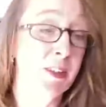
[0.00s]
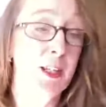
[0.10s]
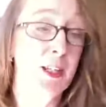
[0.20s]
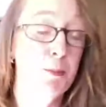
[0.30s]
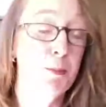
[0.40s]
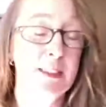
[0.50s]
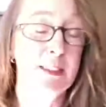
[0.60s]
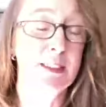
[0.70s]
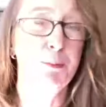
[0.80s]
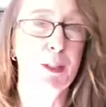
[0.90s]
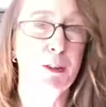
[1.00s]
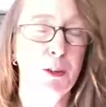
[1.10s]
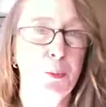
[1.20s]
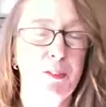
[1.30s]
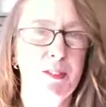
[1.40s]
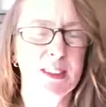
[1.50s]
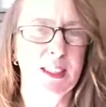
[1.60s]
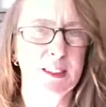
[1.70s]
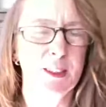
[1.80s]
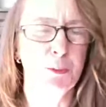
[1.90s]
and this is something that we
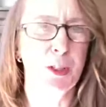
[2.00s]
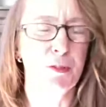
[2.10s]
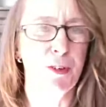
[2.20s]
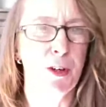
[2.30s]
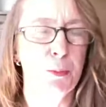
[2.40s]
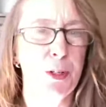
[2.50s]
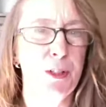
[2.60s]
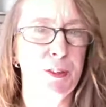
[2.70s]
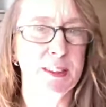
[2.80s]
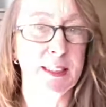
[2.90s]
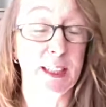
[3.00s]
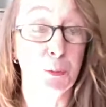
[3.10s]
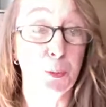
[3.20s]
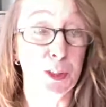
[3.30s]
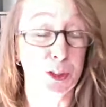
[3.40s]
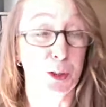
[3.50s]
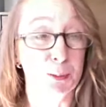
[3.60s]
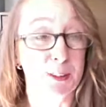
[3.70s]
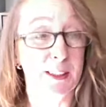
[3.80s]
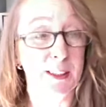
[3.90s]
discussed in one of our previous KIN
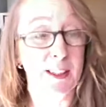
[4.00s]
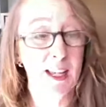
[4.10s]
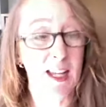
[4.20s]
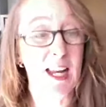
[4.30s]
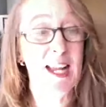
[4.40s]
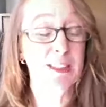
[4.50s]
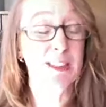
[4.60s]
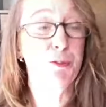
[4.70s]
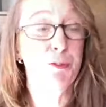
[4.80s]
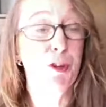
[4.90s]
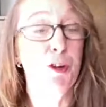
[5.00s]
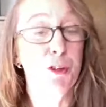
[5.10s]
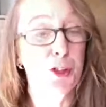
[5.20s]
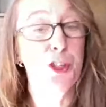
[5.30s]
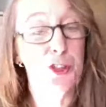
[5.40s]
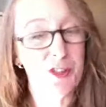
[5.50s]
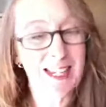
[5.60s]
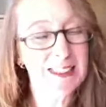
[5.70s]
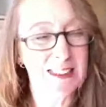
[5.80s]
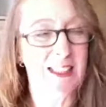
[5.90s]
workshops, that unless you've got good
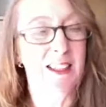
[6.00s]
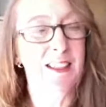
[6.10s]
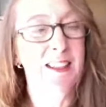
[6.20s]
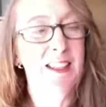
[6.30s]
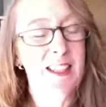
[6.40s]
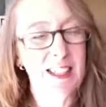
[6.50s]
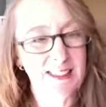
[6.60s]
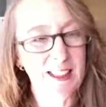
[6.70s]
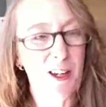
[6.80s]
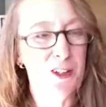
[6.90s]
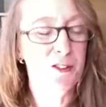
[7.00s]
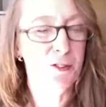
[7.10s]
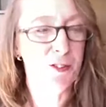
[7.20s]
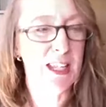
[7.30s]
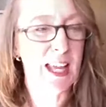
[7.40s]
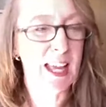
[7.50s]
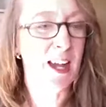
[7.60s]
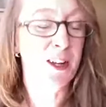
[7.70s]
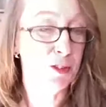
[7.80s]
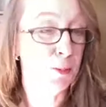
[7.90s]
data, it's hard for the
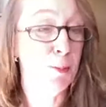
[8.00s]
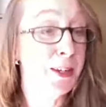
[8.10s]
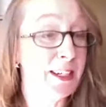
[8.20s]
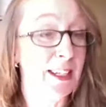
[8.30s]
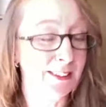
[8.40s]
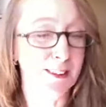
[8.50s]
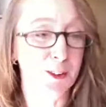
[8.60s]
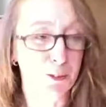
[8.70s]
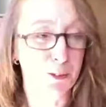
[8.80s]
AI to mine it. So,